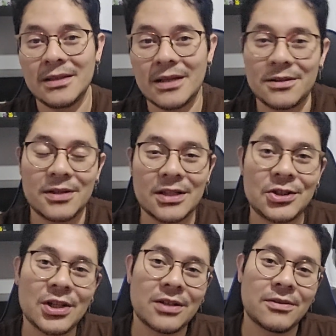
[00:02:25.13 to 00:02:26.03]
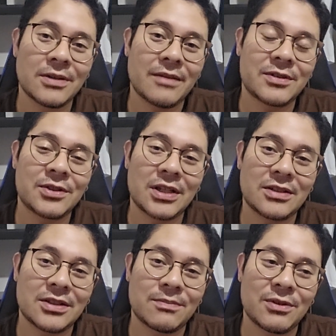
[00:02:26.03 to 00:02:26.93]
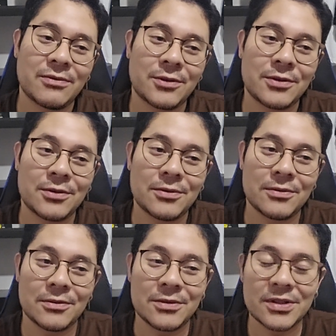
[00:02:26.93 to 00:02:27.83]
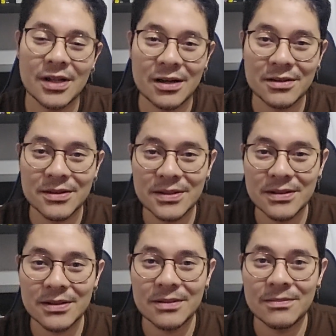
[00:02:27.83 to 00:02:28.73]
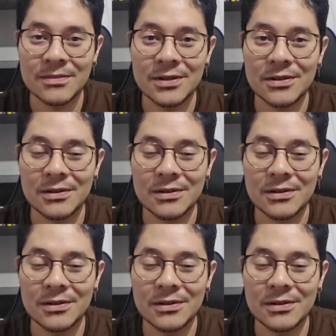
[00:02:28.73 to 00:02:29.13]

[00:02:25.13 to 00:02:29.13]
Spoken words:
Yeah, you can change. You have to change it before you start the system.